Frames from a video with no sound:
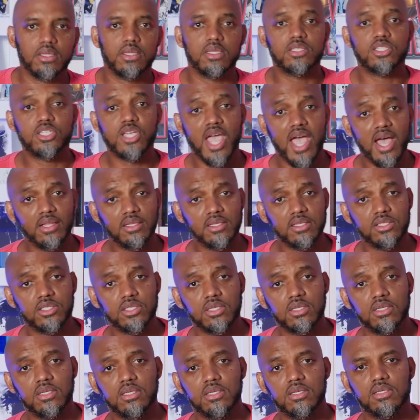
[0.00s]
The challenge
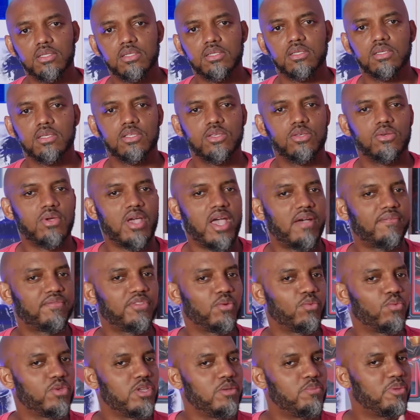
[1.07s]
is you have to
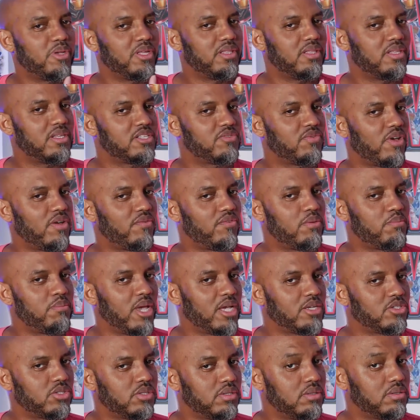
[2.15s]
repeat this for every
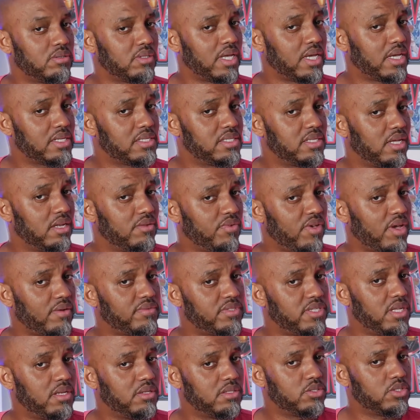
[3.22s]
measure. Like I said, if you have
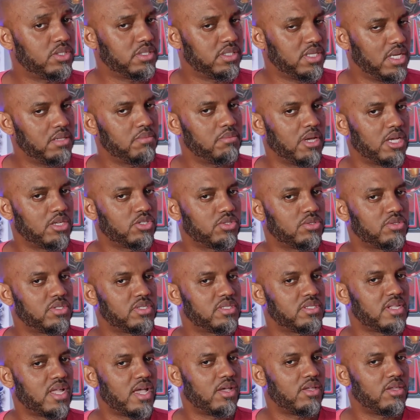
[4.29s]
10, 10 measures,
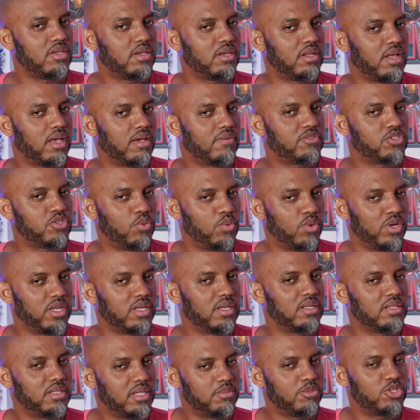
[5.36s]
now you're going to have 20.
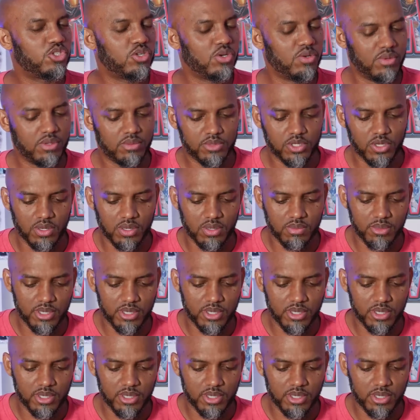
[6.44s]
Let me show you what I'm talking